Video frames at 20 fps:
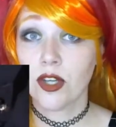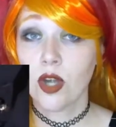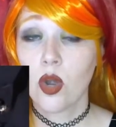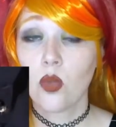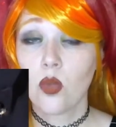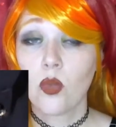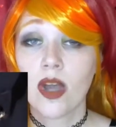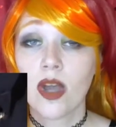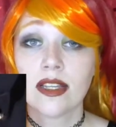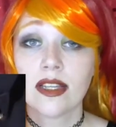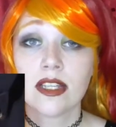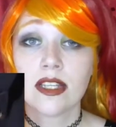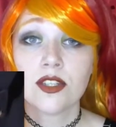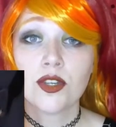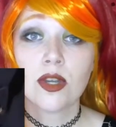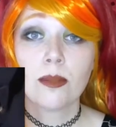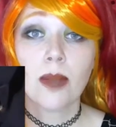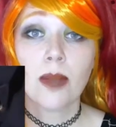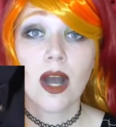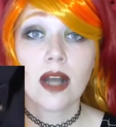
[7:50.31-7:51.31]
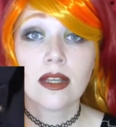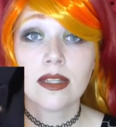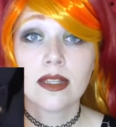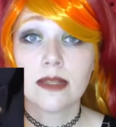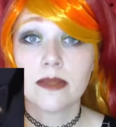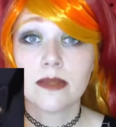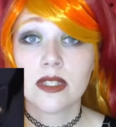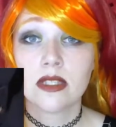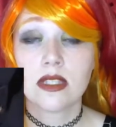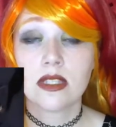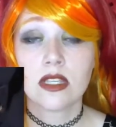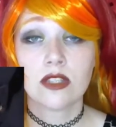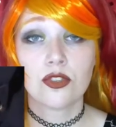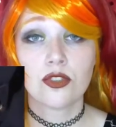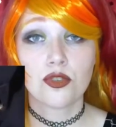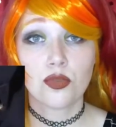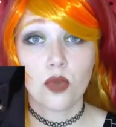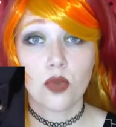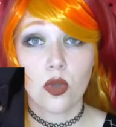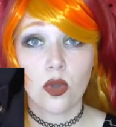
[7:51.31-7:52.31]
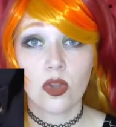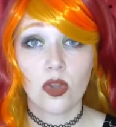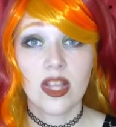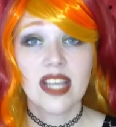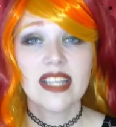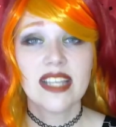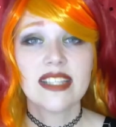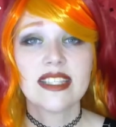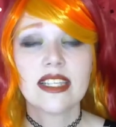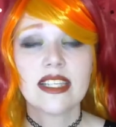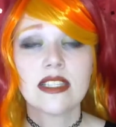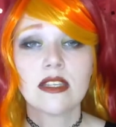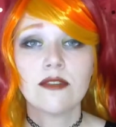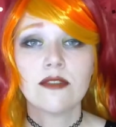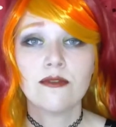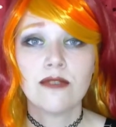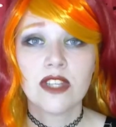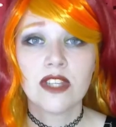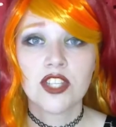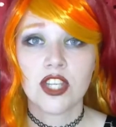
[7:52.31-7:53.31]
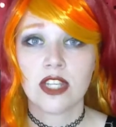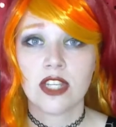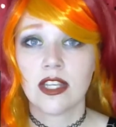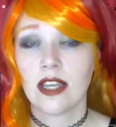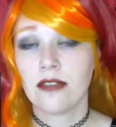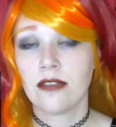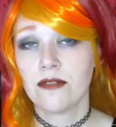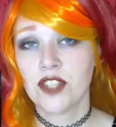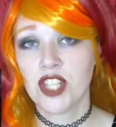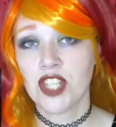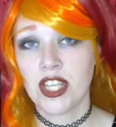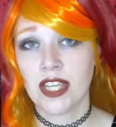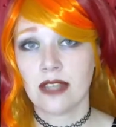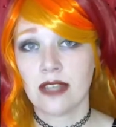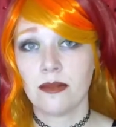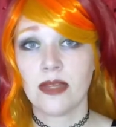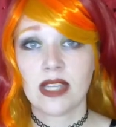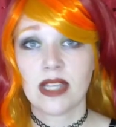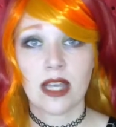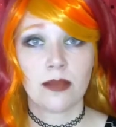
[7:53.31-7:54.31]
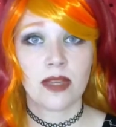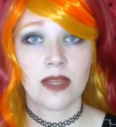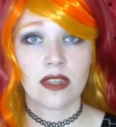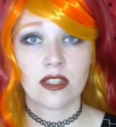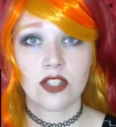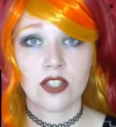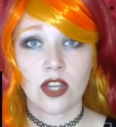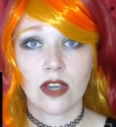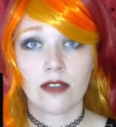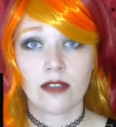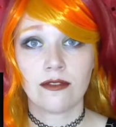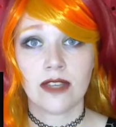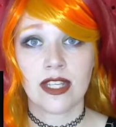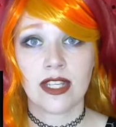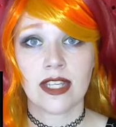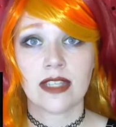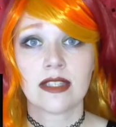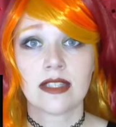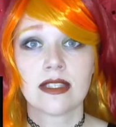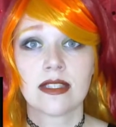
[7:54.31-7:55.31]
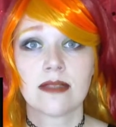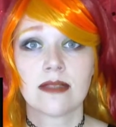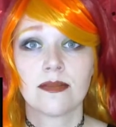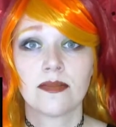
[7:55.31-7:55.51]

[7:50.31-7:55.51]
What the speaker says: while under Apocalypse's control, sees a vision of Jean becoming the Dark Phoenix.